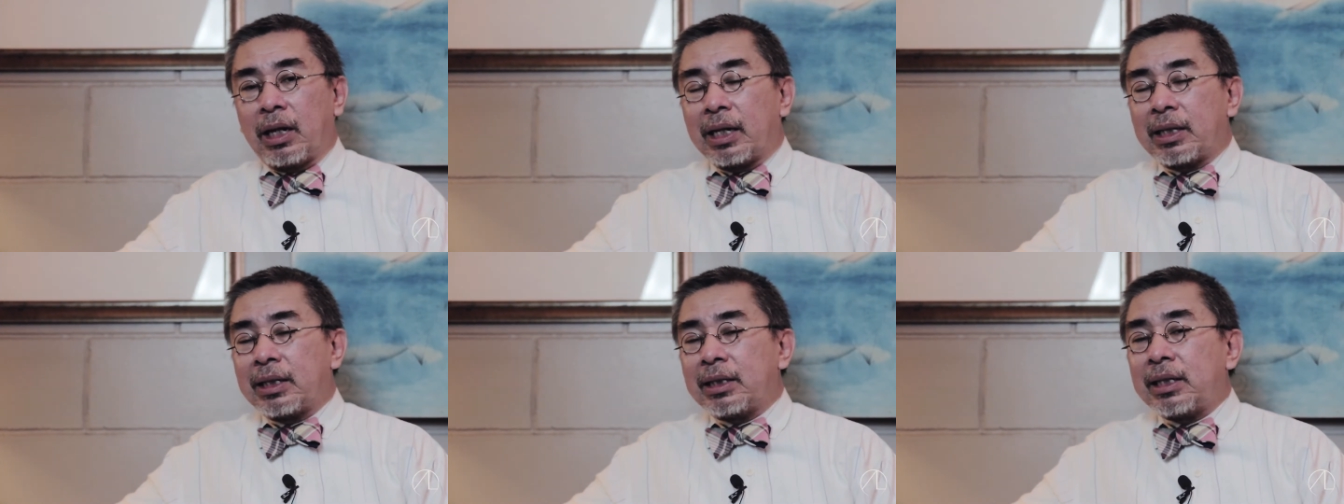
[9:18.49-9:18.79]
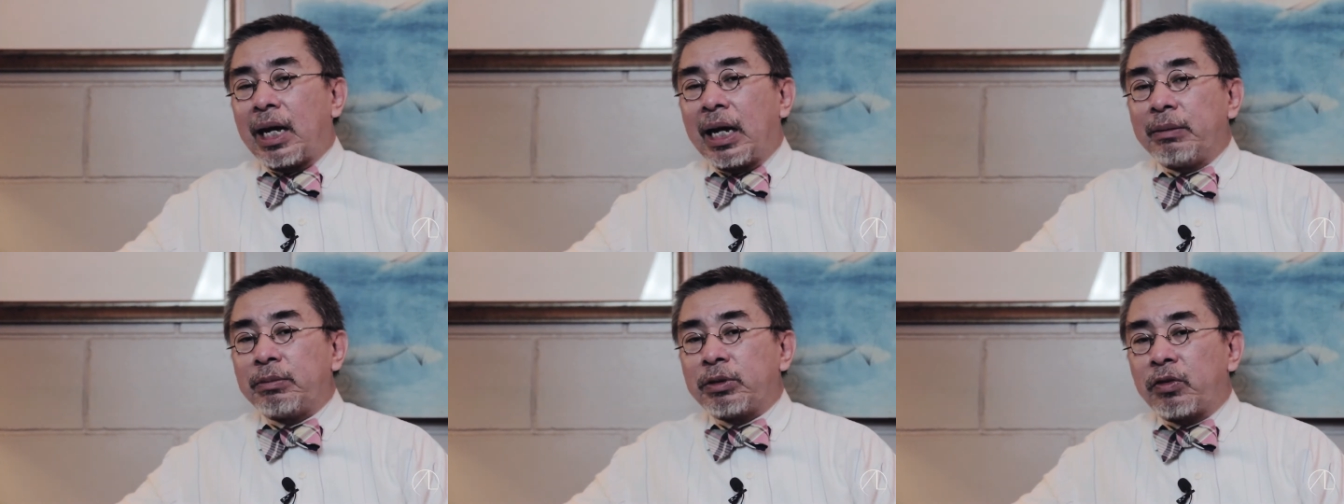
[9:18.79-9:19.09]

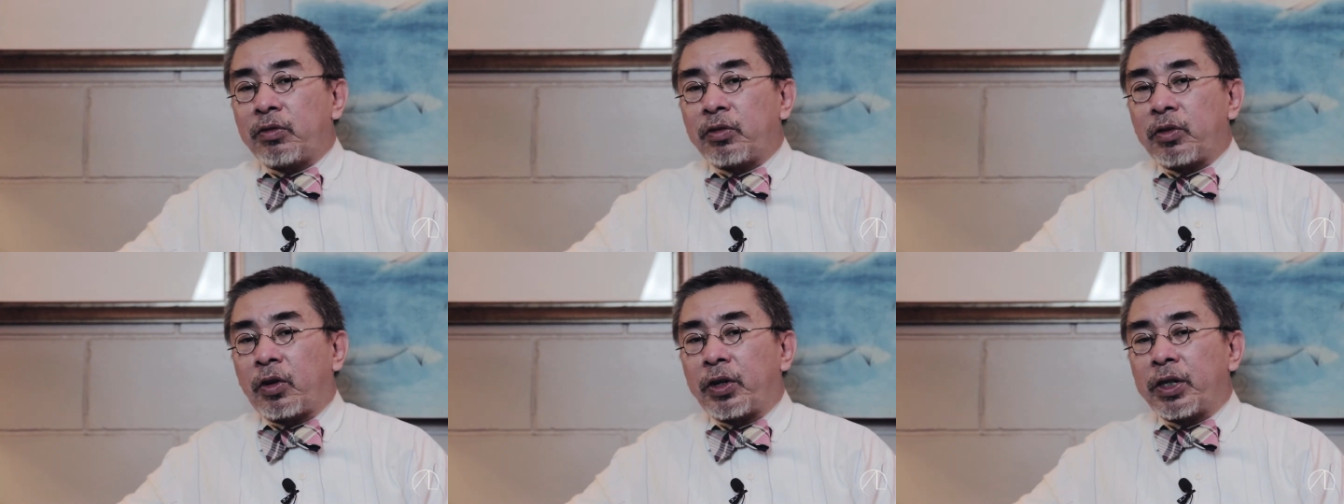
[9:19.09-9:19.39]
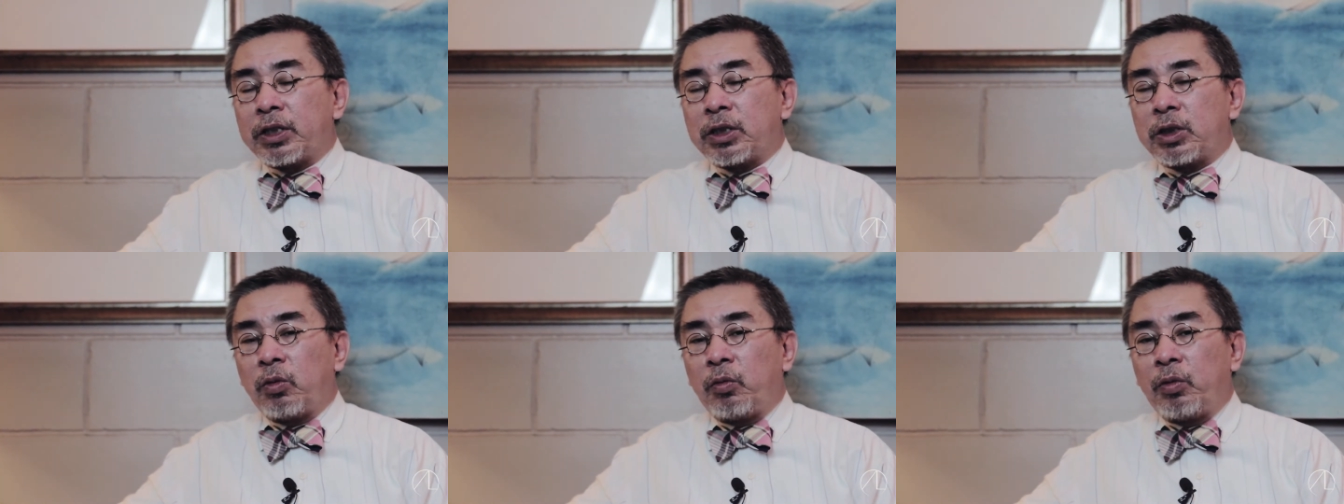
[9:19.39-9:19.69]
At times, of
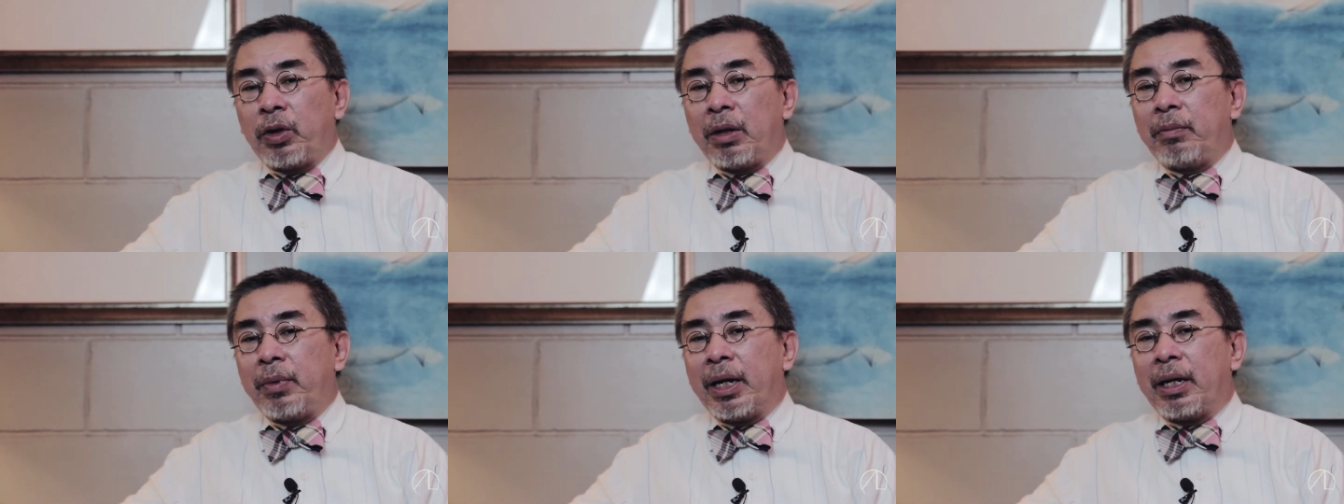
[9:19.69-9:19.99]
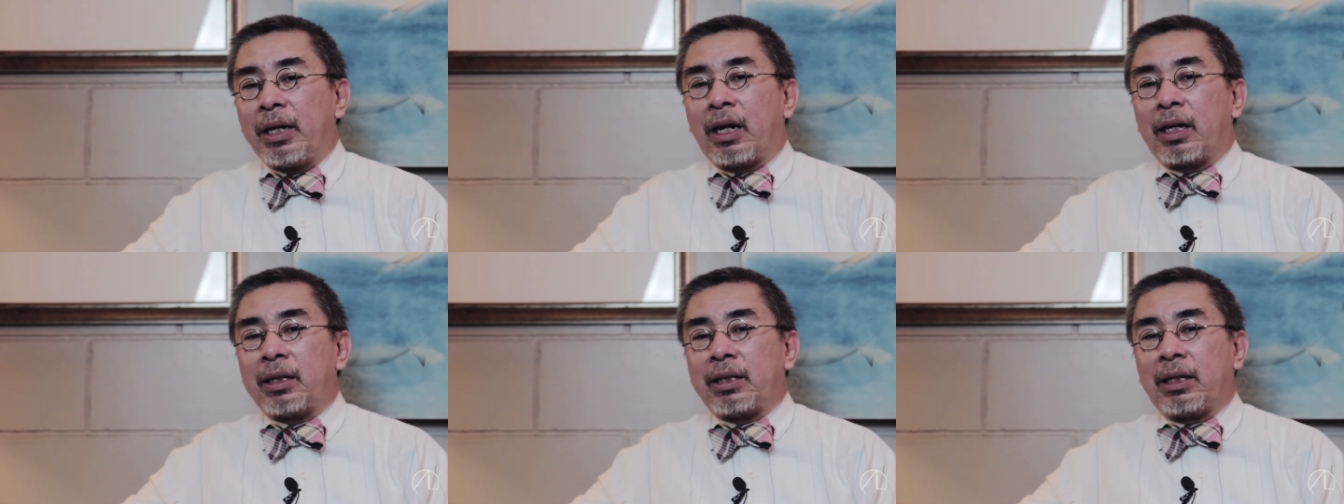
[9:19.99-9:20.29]
course, we
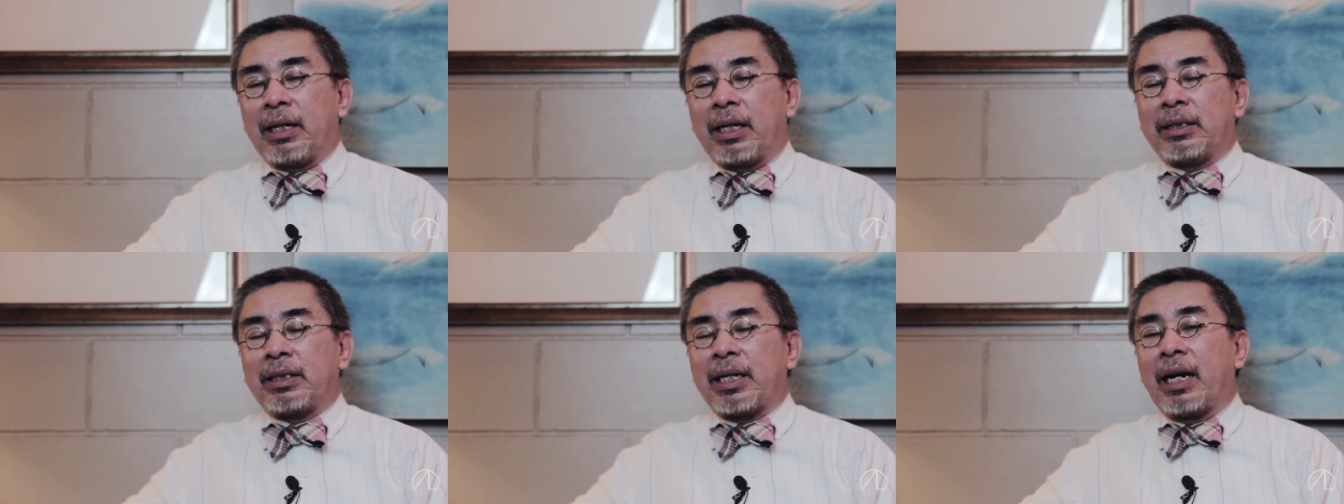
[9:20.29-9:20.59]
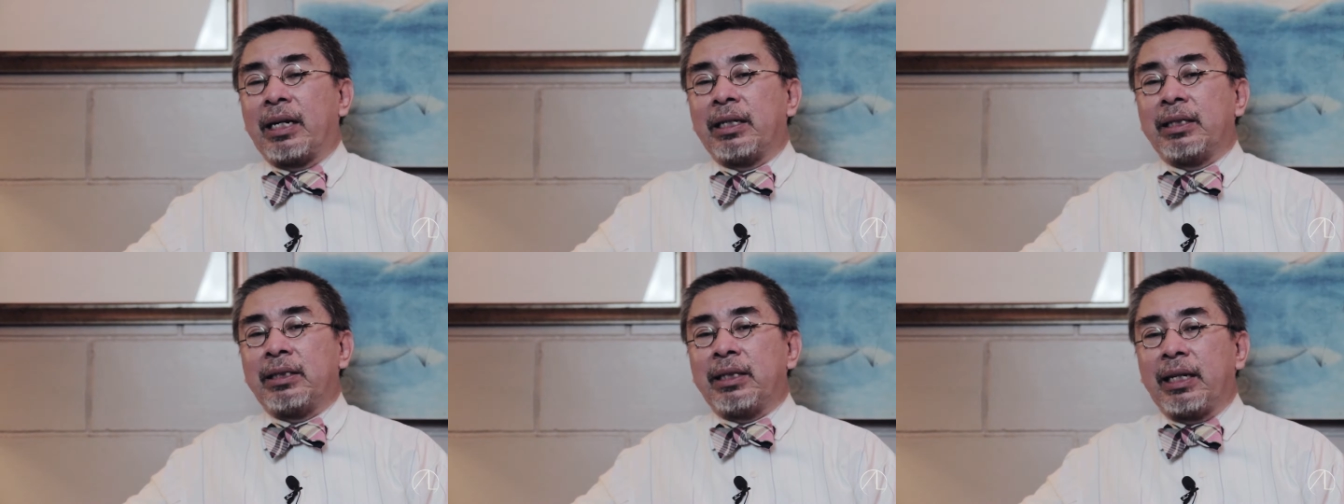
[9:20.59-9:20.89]
may not
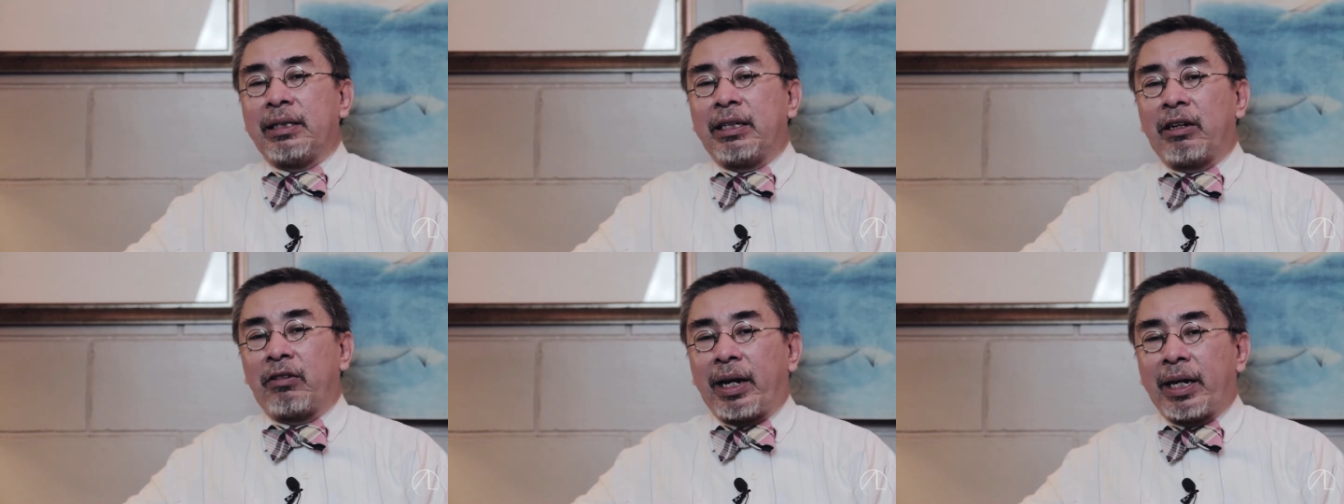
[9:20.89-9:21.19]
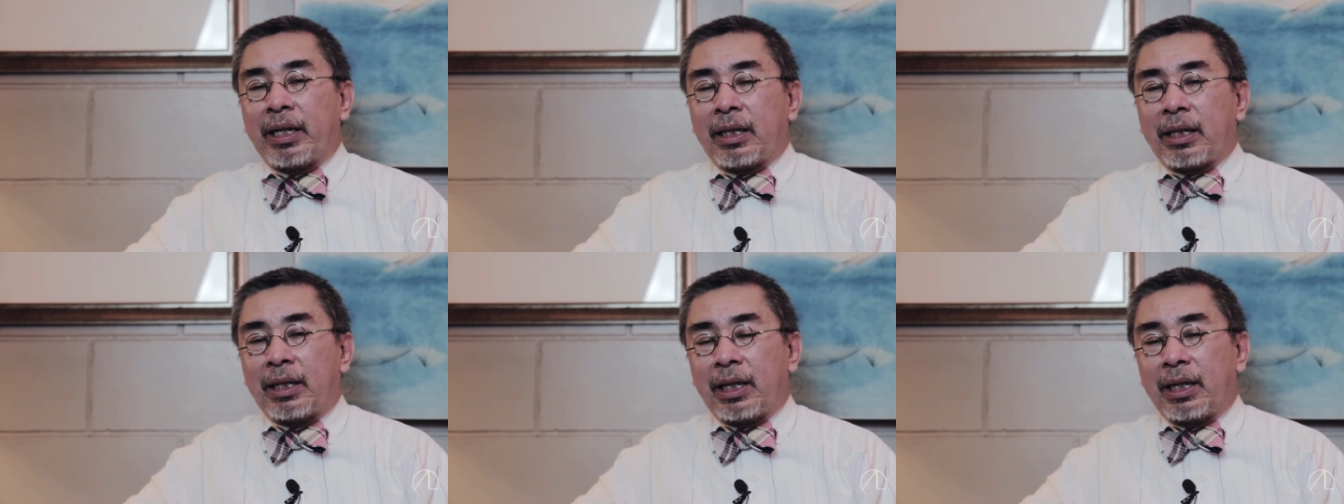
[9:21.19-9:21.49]
necessarily say the
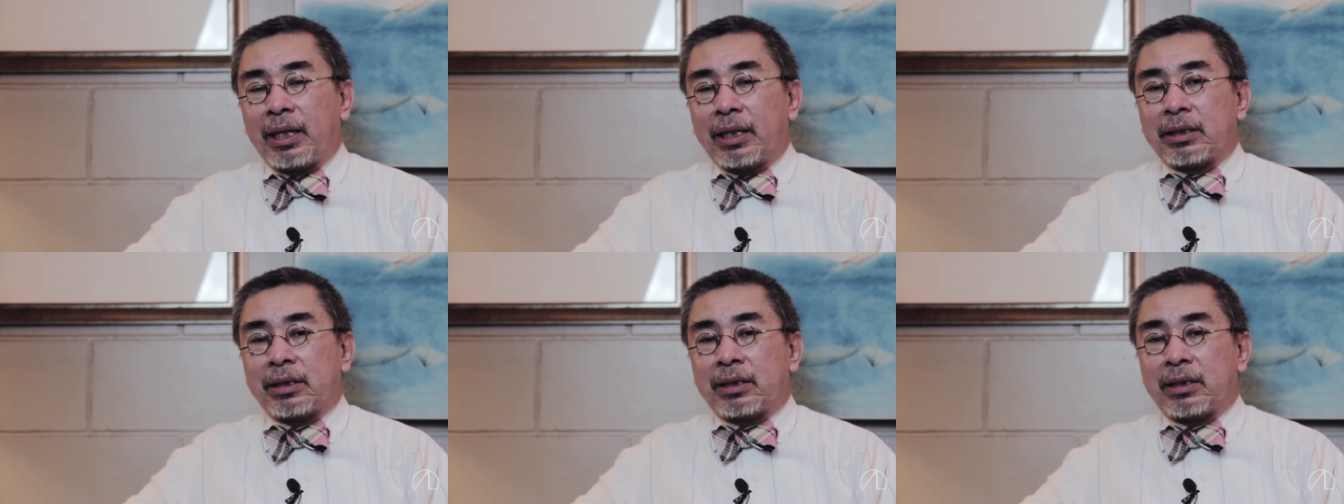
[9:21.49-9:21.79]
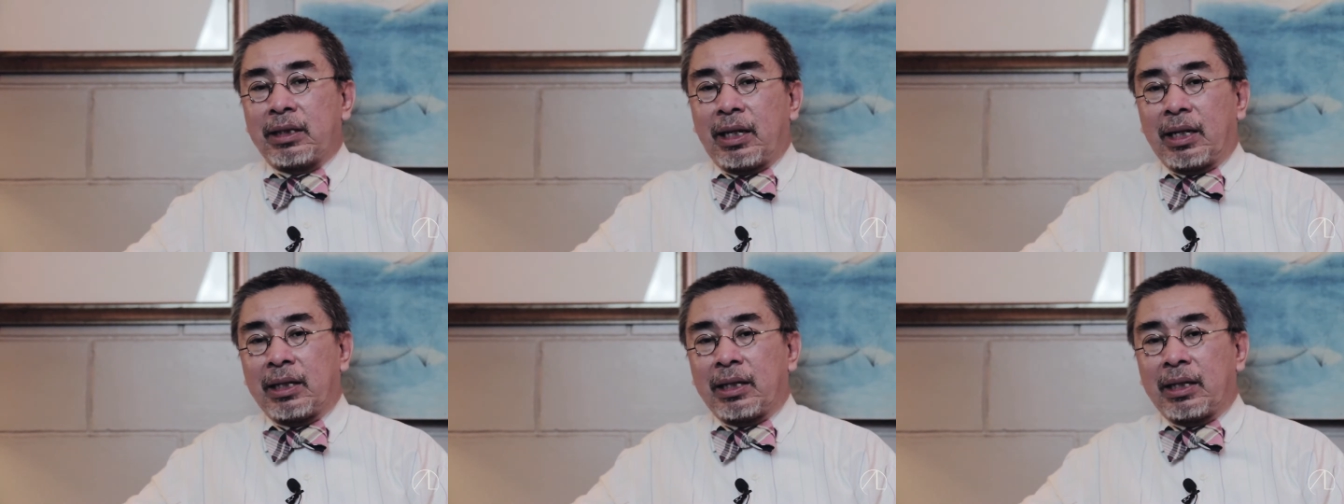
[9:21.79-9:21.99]
right things.